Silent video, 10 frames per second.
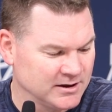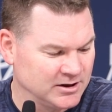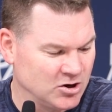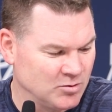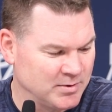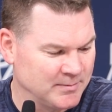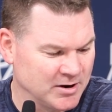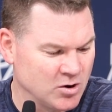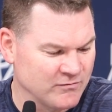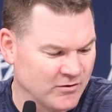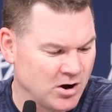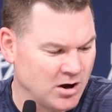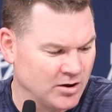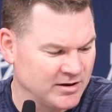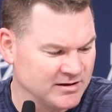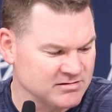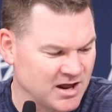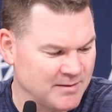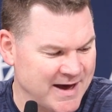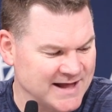you know, but but overall, it's
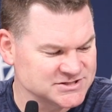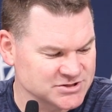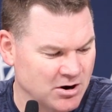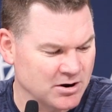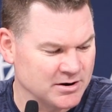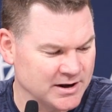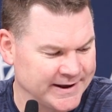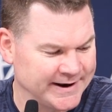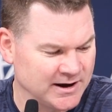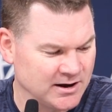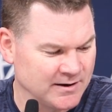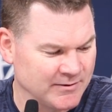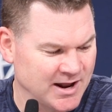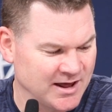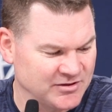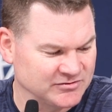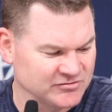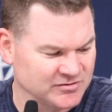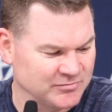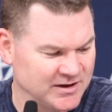not a bad start, and uh, and I think
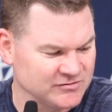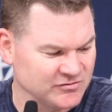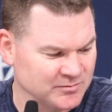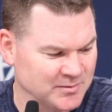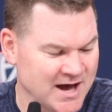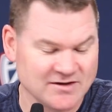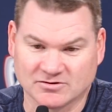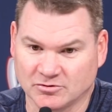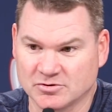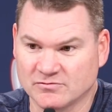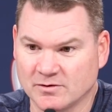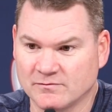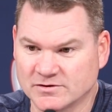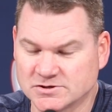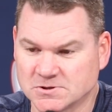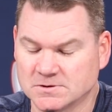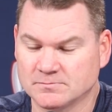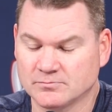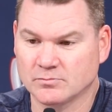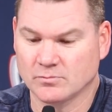there's some things for some guys to learn from for sure.
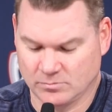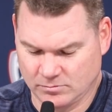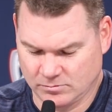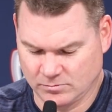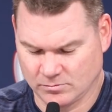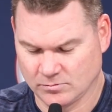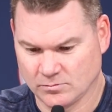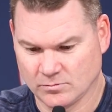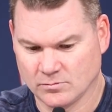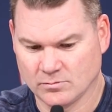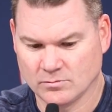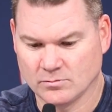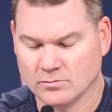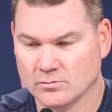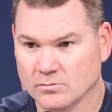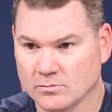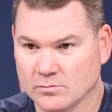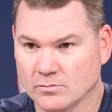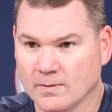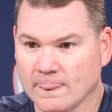Kirk
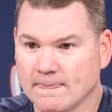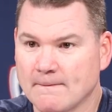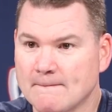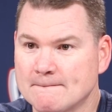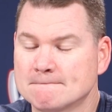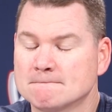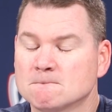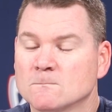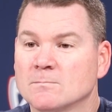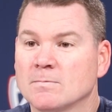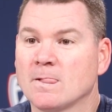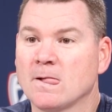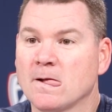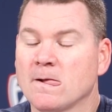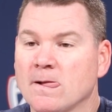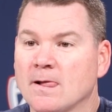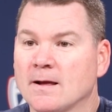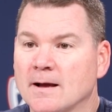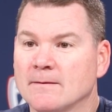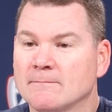categorized the, the 28 made field
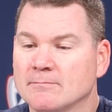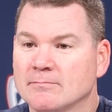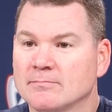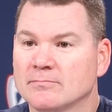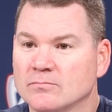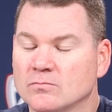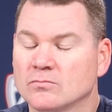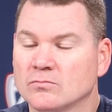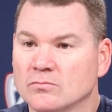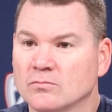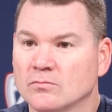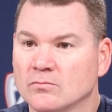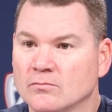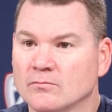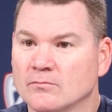goals on 25 assists as Warriors